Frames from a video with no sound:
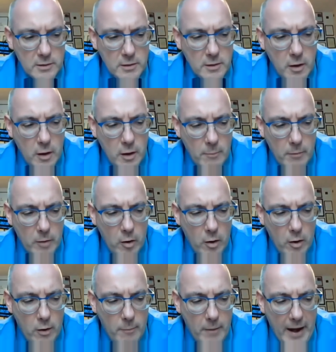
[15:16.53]

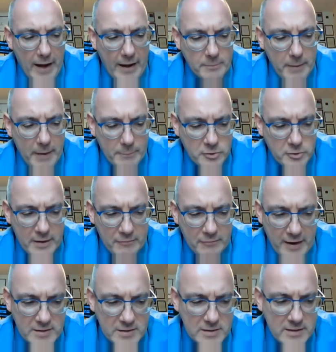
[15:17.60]
And perhaps you'd have
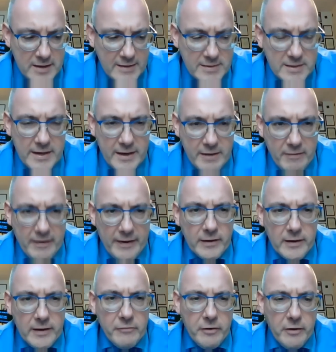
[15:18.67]
less leaving
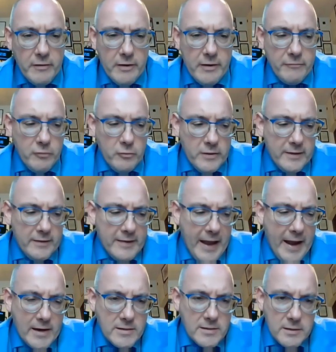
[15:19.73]
if you did
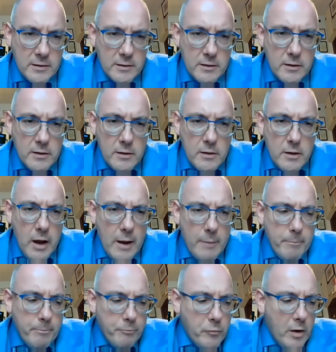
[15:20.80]
that.
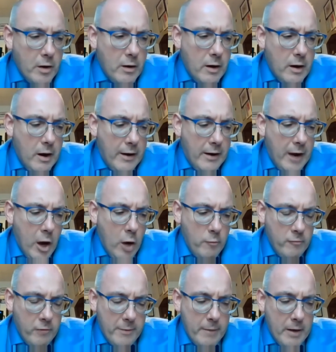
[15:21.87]
And I hope
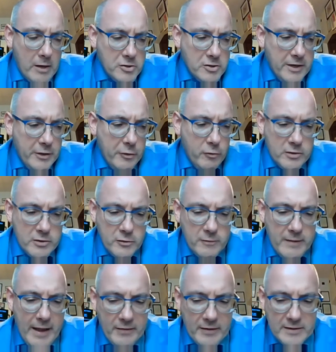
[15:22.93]
very much that you can do
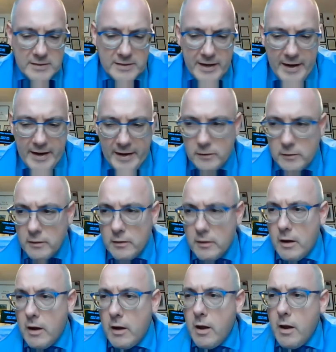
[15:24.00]
that this year
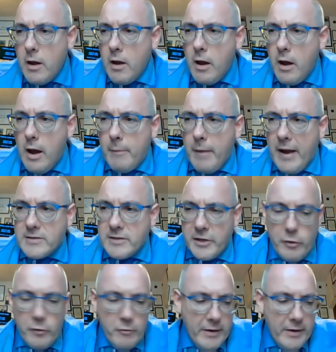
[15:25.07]
as a
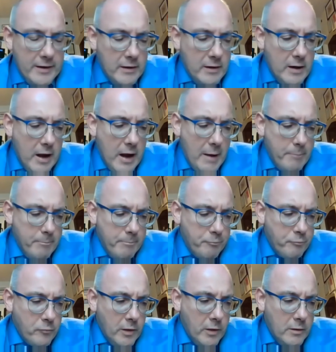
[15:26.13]
union.
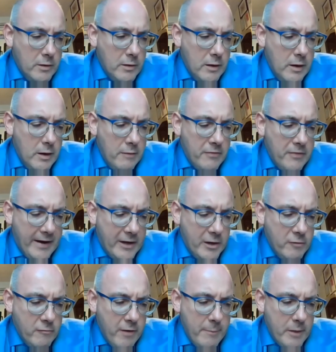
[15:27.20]
Thank
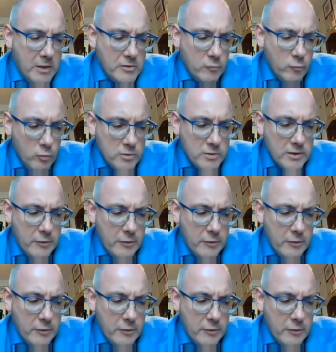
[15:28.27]
you very much also.